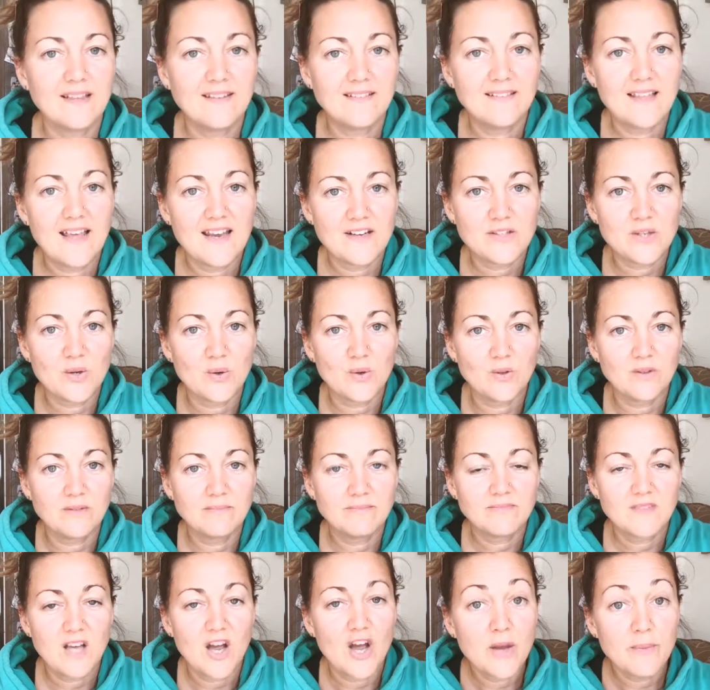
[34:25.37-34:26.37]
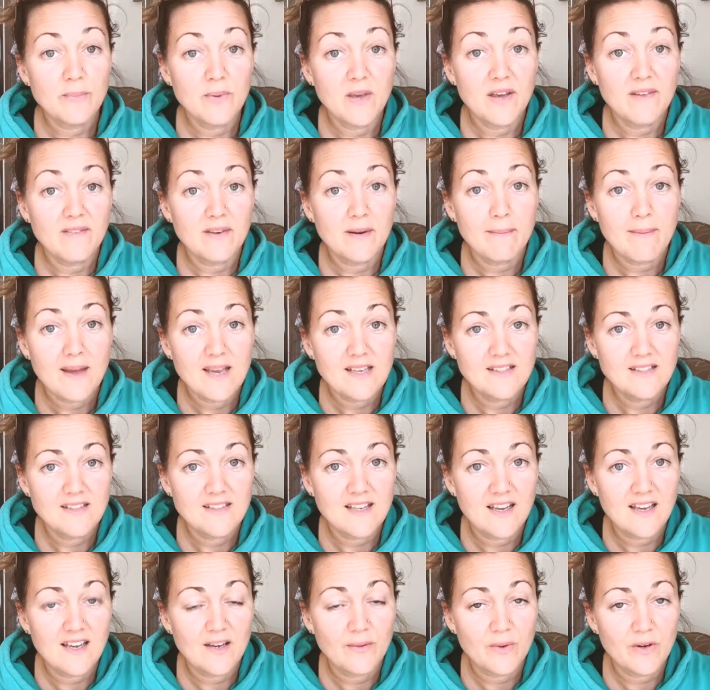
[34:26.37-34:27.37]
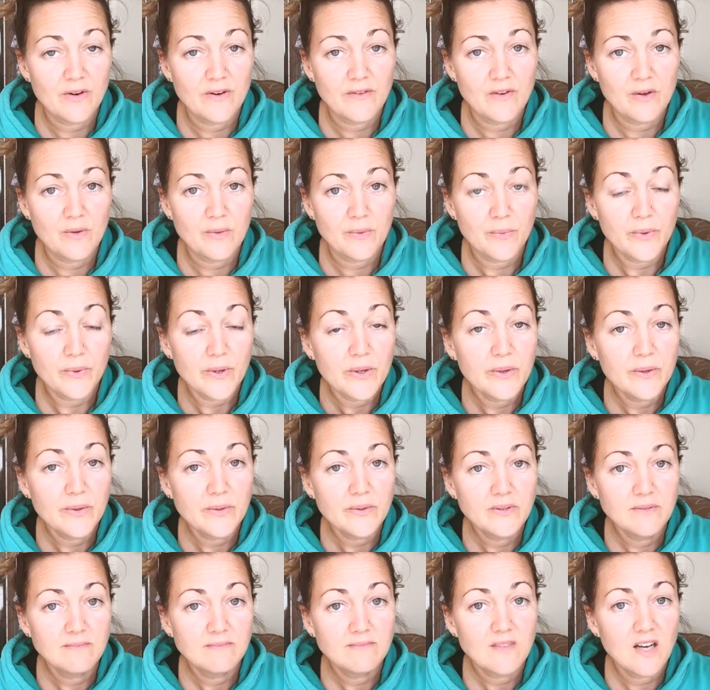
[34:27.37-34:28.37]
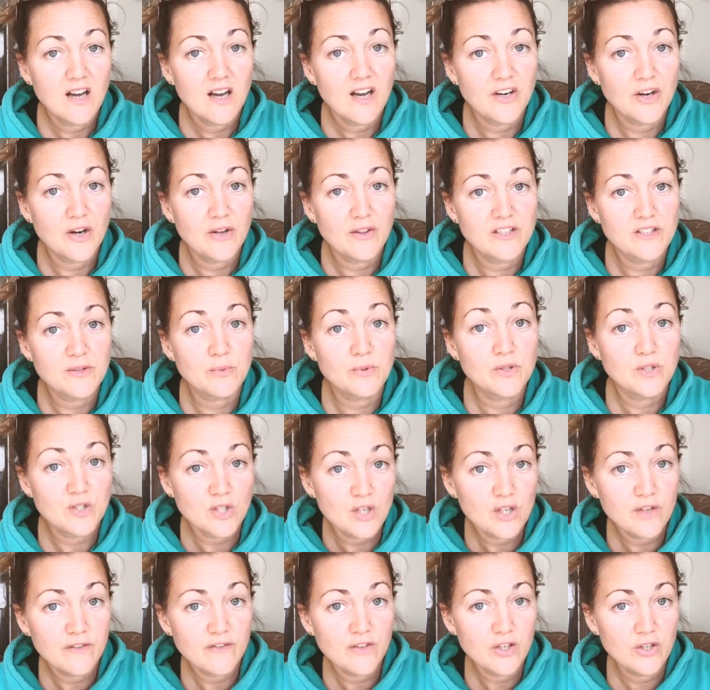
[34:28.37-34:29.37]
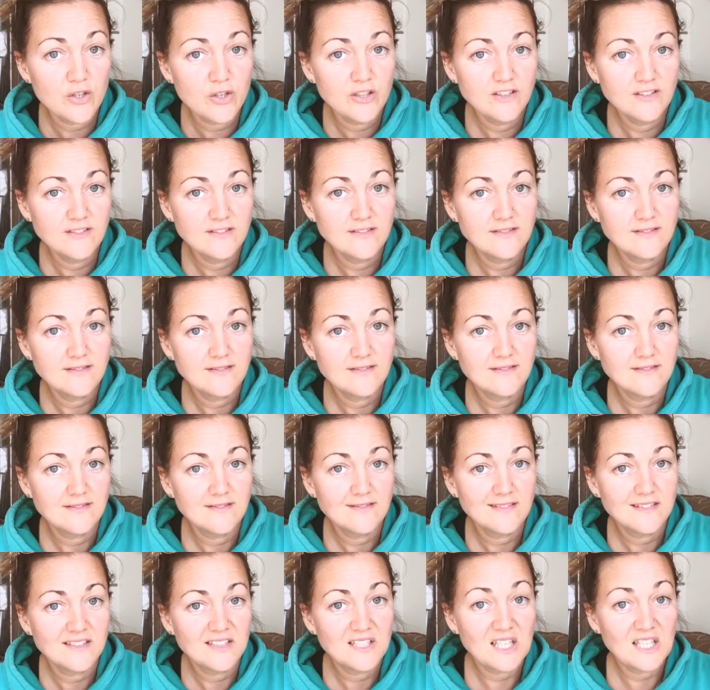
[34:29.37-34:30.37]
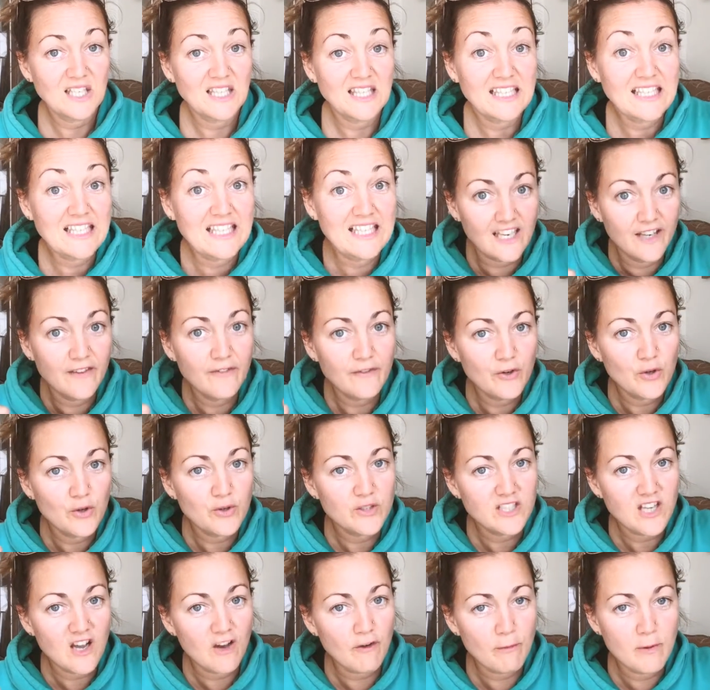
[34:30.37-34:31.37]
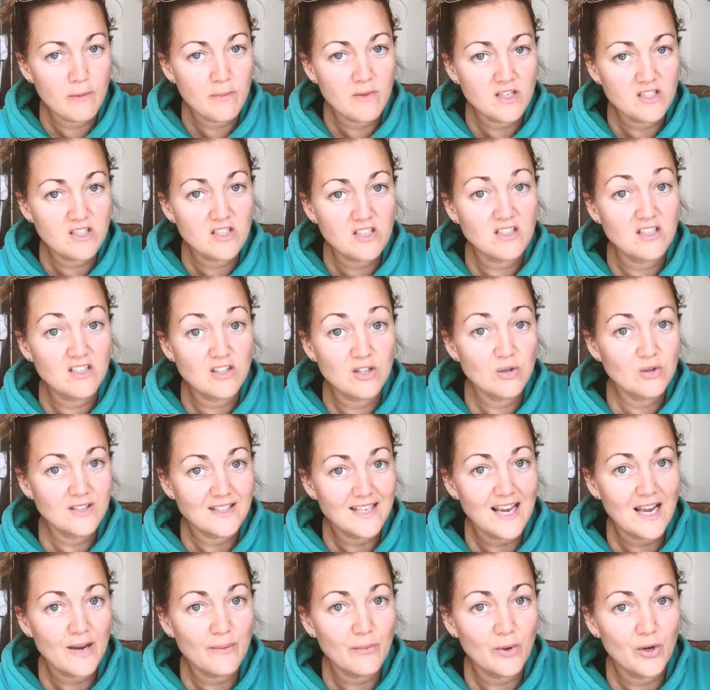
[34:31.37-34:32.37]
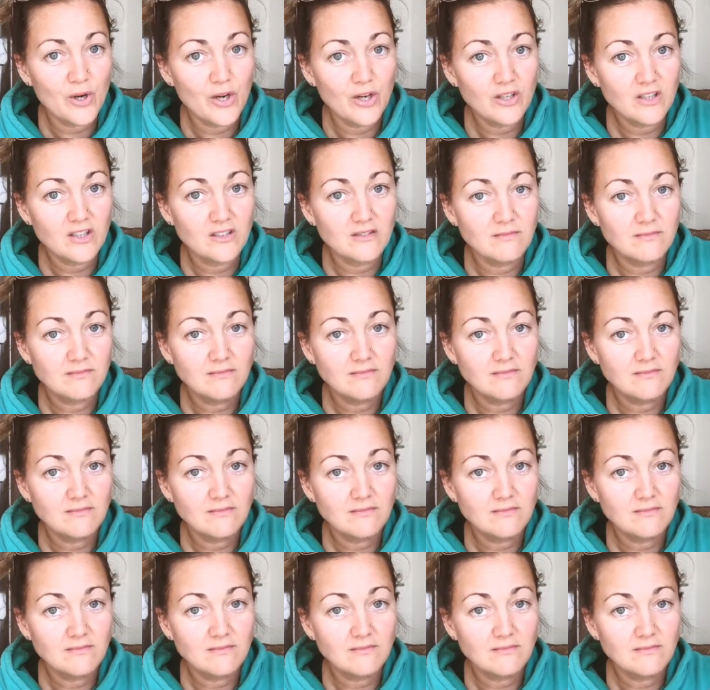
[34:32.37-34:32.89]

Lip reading: That is all. I hope you have an amazing day wherever you're in the world. I know this will serve you. Give yourself permission to do the damn work.